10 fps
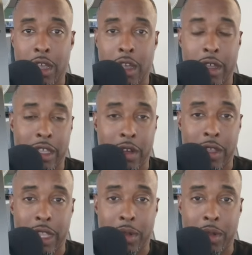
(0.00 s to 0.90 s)
you know,
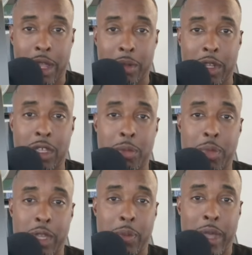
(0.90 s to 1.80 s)
and they were able to
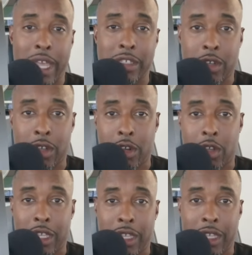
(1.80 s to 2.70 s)
complete a pass
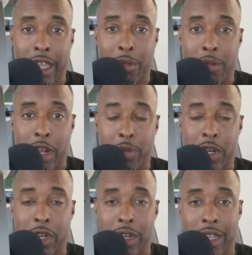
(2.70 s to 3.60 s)
early in the game, Brock
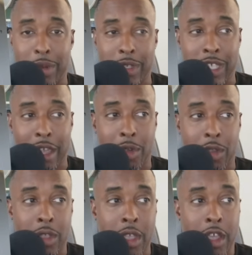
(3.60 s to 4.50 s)
Purdy to Debo Samuel.